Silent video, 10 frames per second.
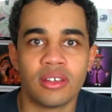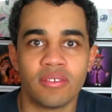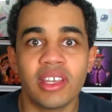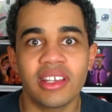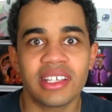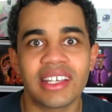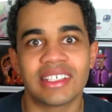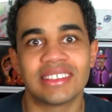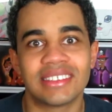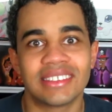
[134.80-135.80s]
very
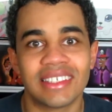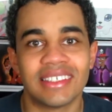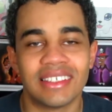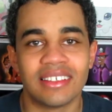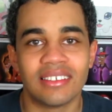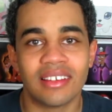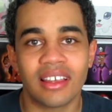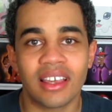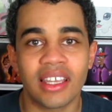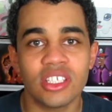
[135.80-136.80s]
nice, and
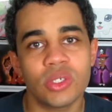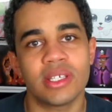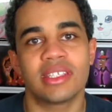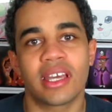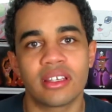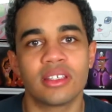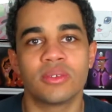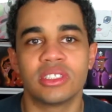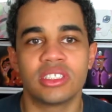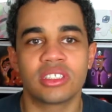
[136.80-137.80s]
I enjoyed that. And it
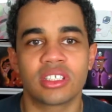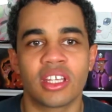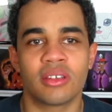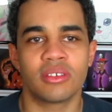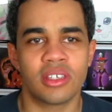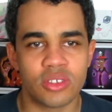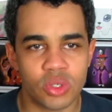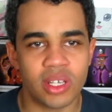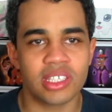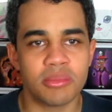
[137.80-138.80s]
was just
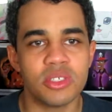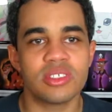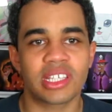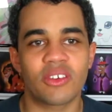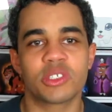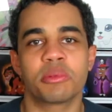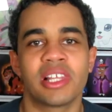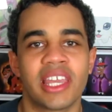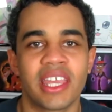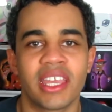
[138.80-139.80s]
enjoying the music that was
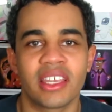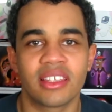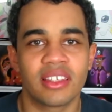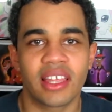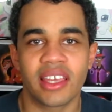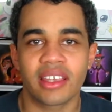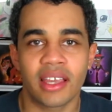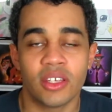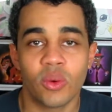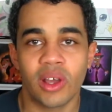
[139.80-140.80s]
playing, and like
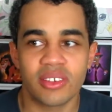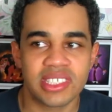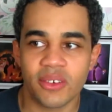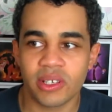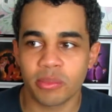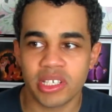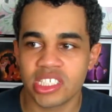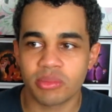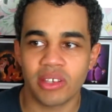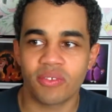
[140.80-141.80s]
I knew I was there with a bunch
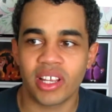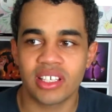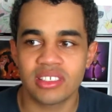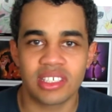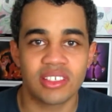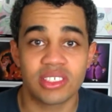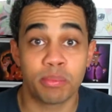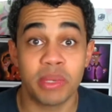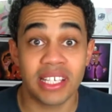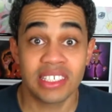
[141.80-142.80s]
of my friends, and it was
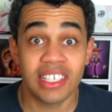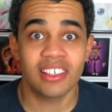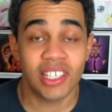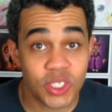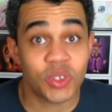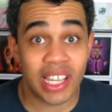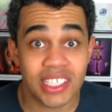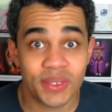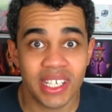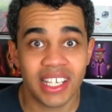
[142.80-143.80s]
a big deal. I was
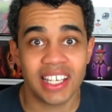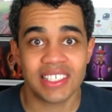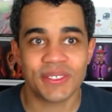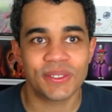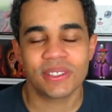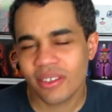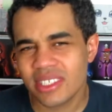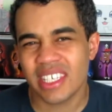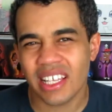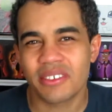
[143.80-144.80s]
graduating high school. I
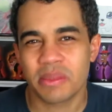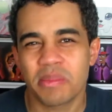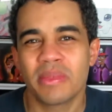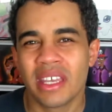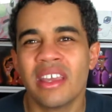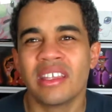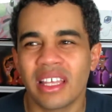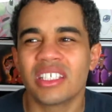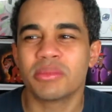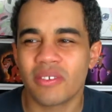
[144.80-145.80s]
would say that
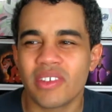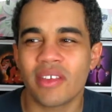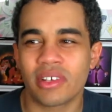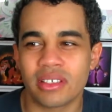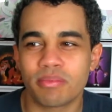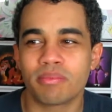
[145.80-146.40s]
was my favorite